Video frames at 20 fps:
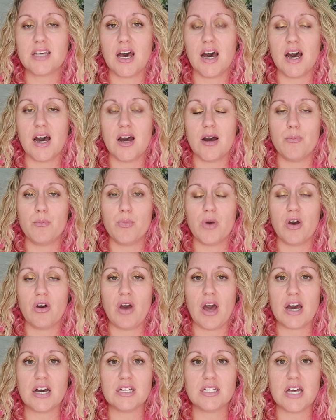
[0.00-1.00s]

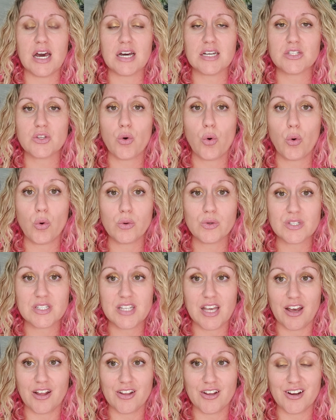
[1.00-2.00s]
as a
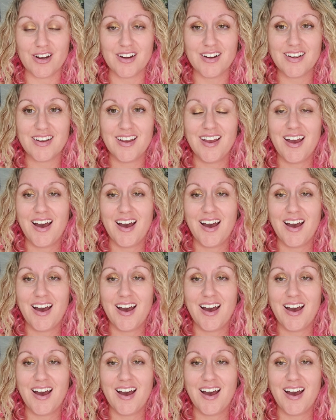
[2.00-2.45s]
wholesaler,